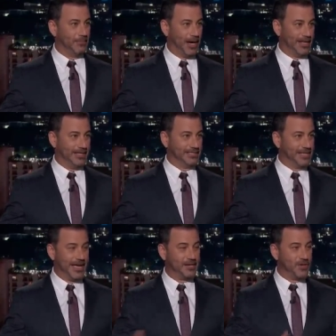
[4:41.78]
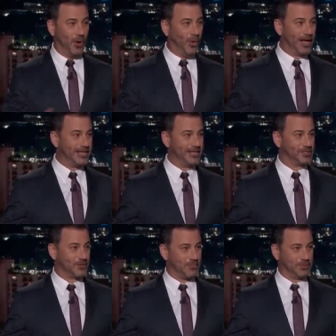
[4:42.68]
by this. They had no idea
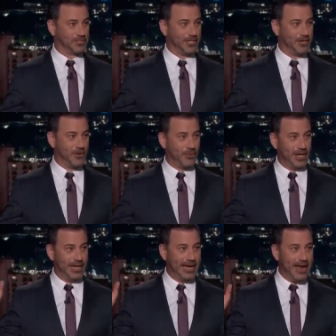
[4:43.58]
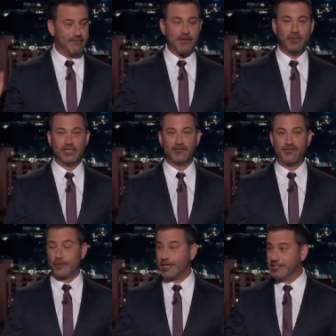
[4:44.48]
Trump was going to do it, and everyone is
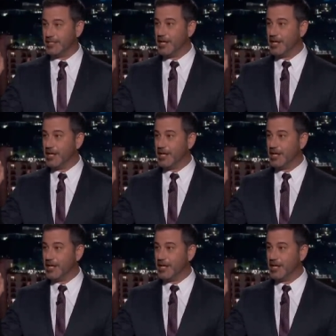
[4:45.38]
furious.